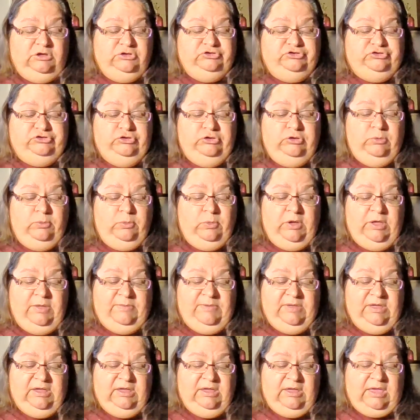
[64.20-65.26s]
Two
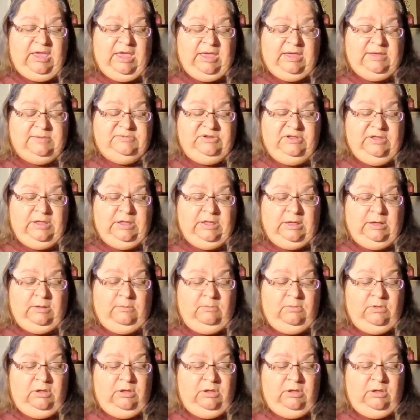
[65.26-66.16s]
women came to him,